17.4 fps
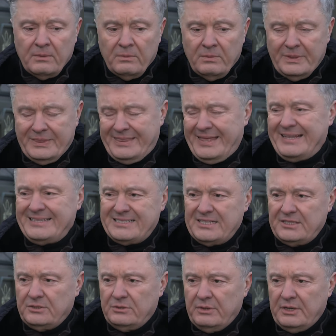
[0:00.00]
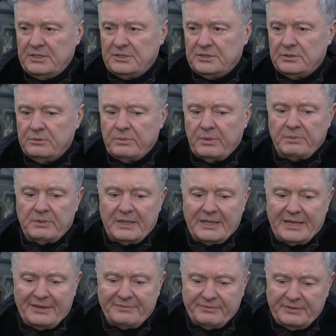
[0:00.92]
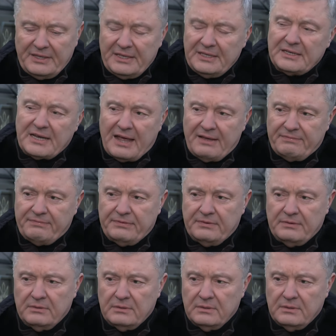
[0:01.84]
with that situation we will have enough